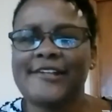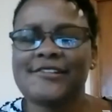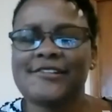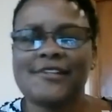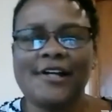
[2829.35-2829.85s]

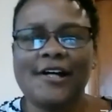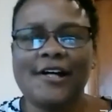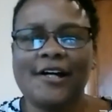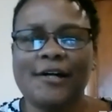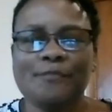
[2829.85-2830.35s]
is
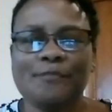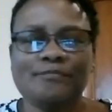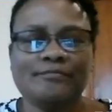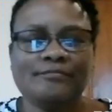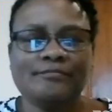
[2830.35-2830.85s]
the
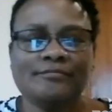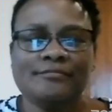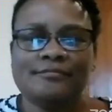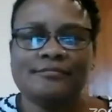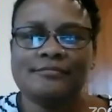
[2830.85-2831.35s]

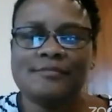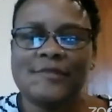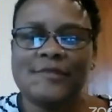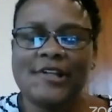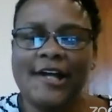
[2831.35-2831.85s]

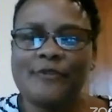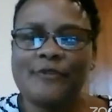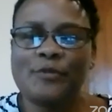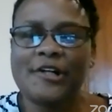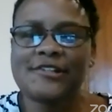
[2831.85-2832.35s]
guy
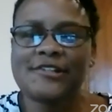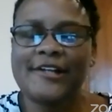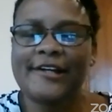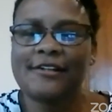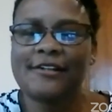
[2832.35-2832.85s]
from
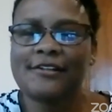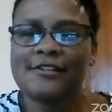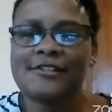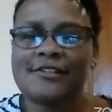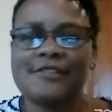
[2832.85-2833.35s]
Parkside.
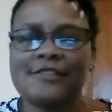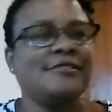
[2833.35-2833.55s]
Is he?